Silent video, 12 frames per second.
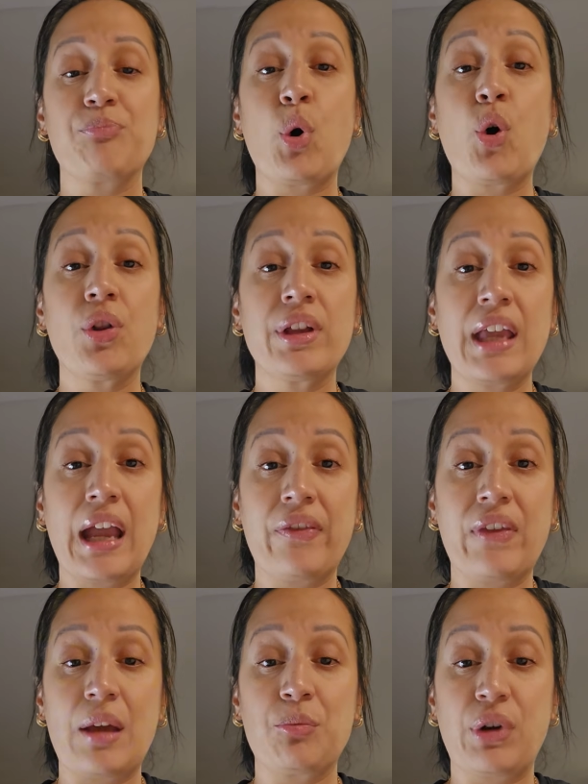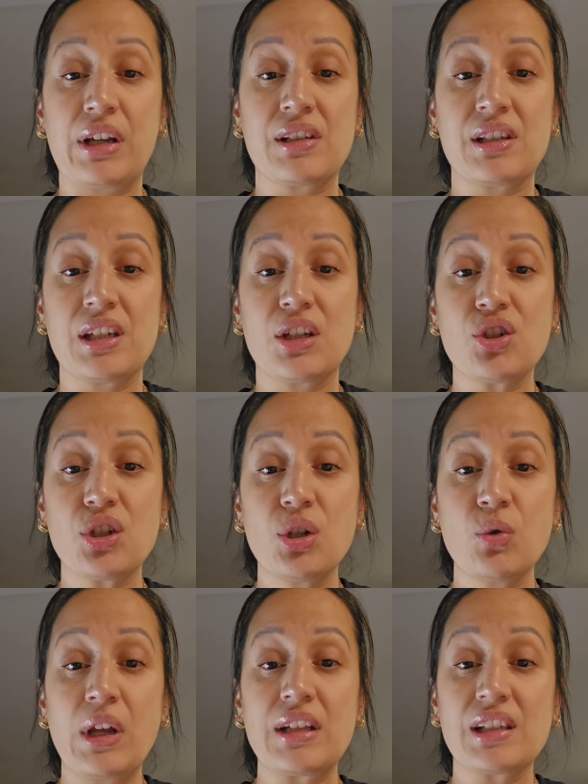pulling at that breast
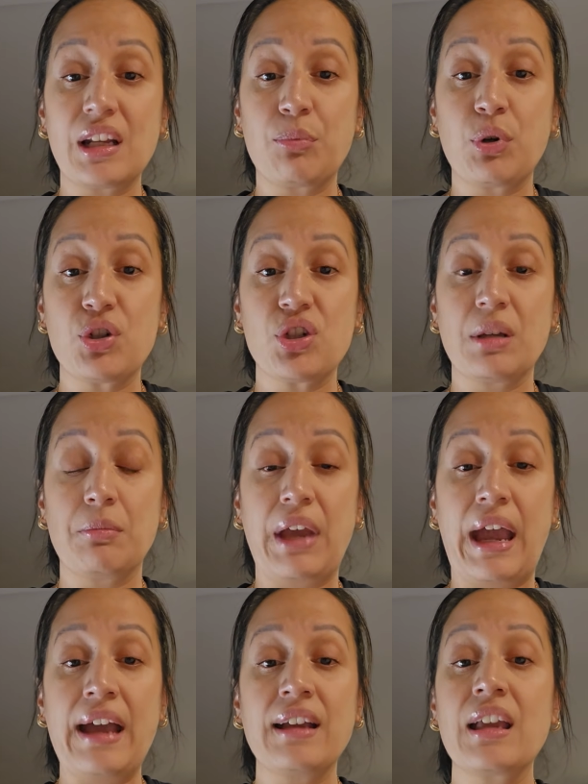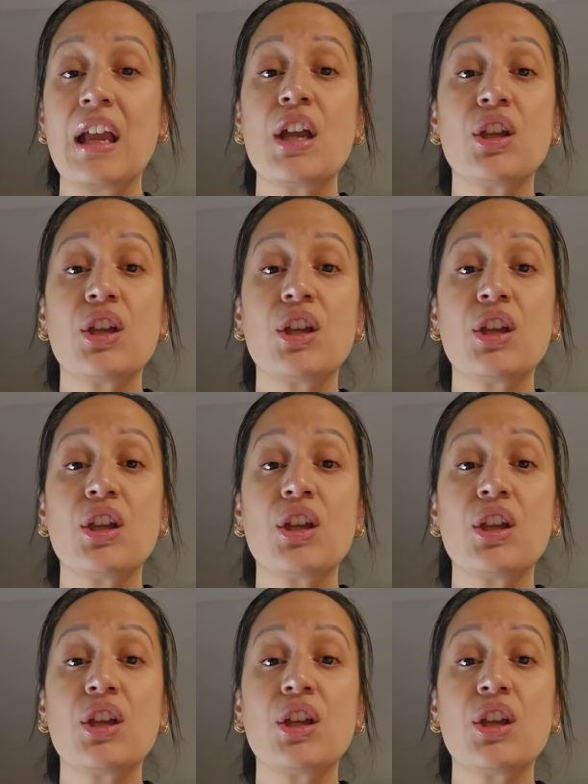tissue instead of pushing back.